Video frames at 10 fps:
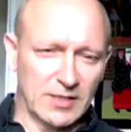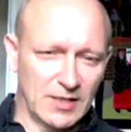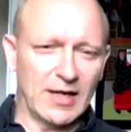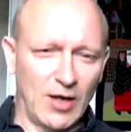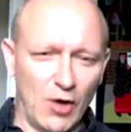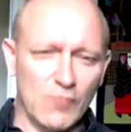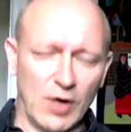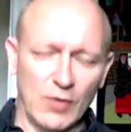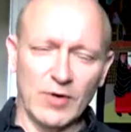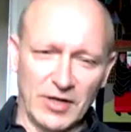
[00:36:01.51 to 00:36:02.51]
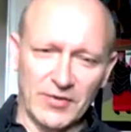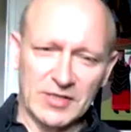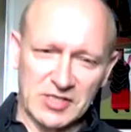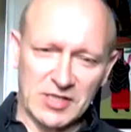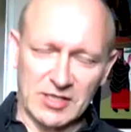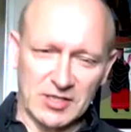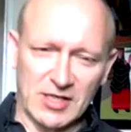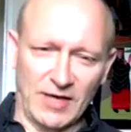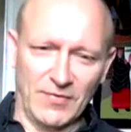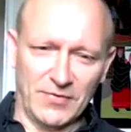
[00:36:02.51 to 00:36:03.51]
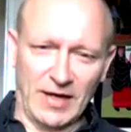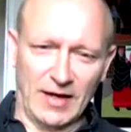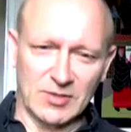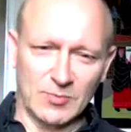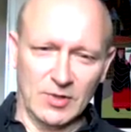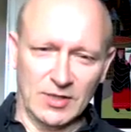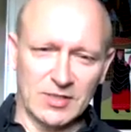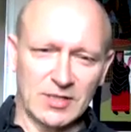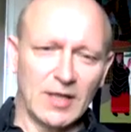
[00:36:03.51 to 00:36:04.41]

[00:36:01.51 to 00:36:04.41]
And then I wrote another 6,000 or 7,000 words.